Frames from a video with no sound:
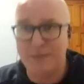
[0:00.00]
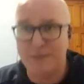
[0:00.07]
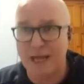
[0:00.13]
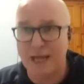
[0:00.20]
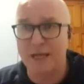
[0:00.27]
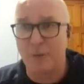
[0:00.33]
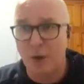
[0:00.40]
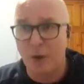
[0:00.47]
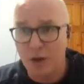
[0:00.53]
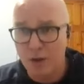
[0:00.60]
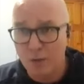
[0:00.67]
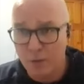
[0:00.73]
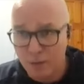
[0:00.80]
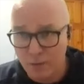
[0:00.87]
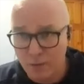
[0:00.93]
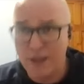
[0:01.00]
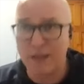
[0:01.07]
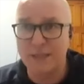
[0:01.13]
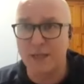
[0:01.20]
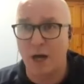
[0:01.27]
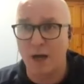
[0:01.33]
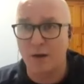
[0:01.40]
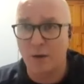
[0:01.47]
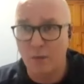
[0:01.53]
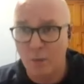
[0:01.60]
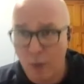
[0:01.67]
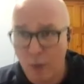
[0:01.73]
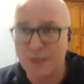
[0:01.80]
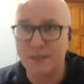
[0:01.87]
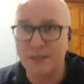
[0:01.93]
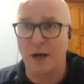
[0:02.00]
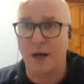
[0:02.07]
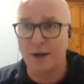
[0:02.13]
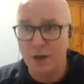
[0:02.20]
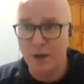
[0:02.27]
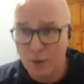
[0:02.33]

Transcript: telling them when it's on, what's on,